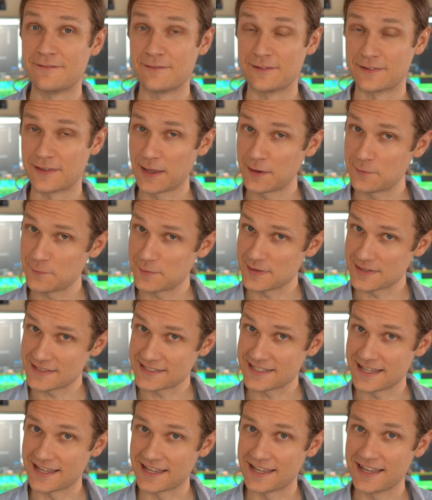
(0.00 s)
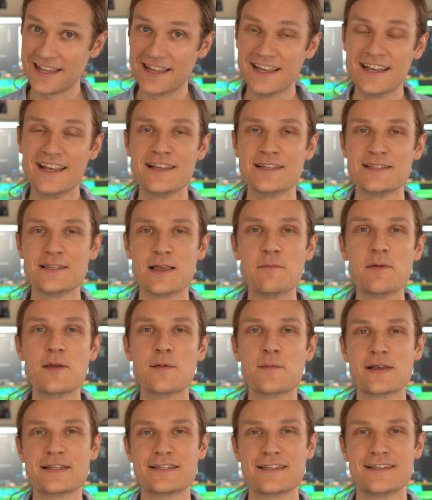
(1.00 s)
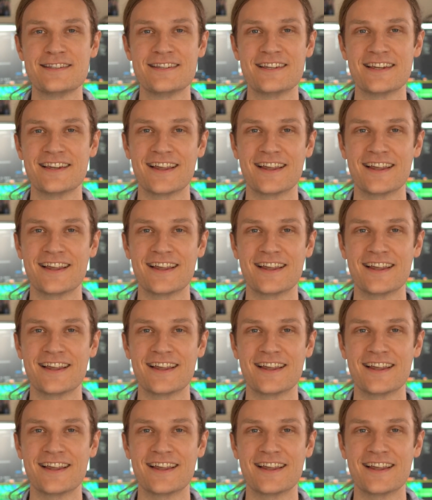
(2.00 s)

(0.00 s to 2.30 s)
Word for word: and if you like what you see, send me a message